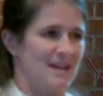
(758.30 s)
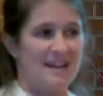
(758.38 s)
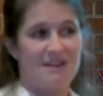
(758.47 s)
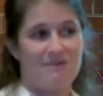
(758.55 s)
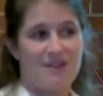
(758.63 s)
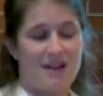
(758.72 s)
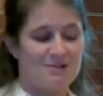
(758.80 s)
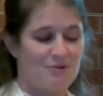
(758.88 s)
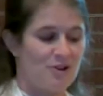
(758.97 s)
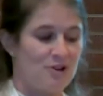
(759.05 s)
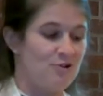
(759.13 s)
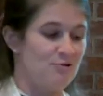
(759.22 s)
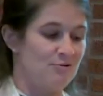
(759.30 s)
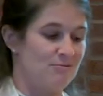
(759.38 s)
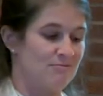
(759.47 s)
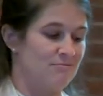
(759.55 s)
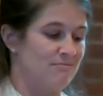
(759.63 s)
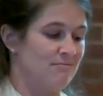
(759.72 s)
I give thanks for you,
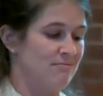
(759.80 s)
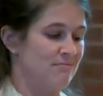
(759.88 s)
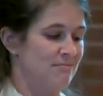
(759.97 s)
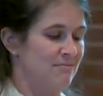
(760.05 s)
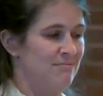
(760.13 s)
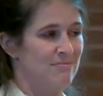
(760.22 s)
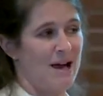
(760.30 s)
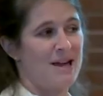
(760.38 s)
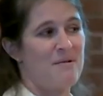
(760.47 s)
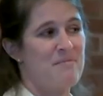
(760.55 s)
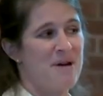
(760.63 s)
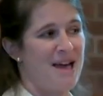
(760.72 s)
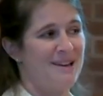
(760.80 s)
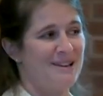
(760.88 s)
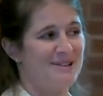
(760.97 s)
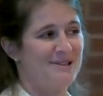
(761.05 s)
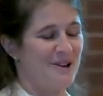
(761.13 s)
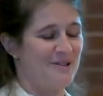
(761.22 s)
my
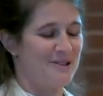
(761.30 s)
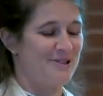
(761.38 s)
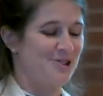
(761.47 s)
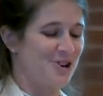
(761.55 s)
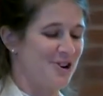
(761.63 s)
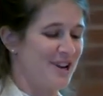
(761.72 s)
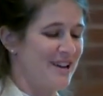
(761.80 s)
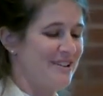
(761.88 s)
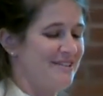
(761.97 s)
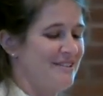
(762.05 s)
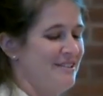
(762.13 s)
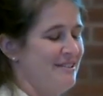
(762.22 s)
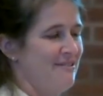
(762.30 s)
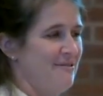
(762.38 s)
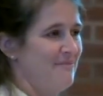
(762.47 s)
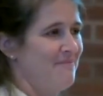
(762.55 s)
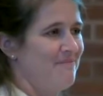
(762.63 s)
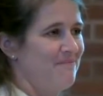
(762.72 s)
companions on this journey,
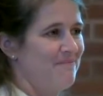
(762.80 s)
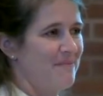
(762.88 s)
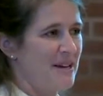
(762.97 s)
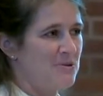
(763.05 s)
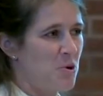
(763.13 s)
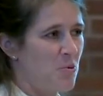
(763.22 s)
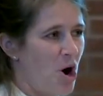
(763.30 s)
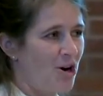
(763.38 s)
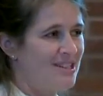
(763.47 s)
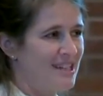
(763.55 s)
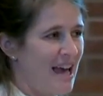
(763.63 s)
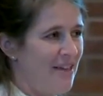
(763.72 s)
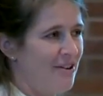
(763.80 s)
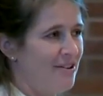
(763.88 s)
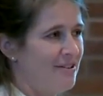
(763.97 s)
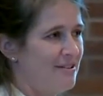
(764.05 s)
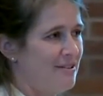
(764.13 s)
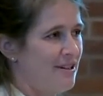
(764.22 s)
as we walk
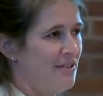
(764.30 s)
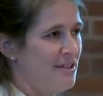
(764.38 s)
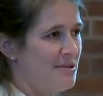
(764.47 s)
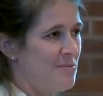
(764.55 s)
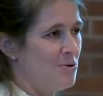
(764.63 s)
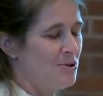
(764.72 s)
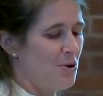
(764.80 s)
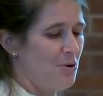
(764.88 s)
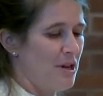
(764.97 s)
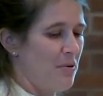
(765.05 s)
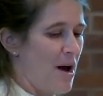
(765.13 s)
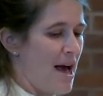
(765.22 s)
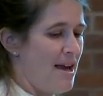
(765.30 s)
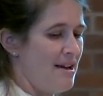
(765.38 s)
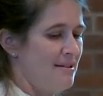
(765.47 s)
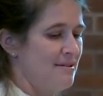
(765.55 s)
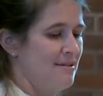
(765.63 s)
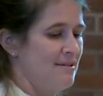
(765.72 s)
together on this most holy way.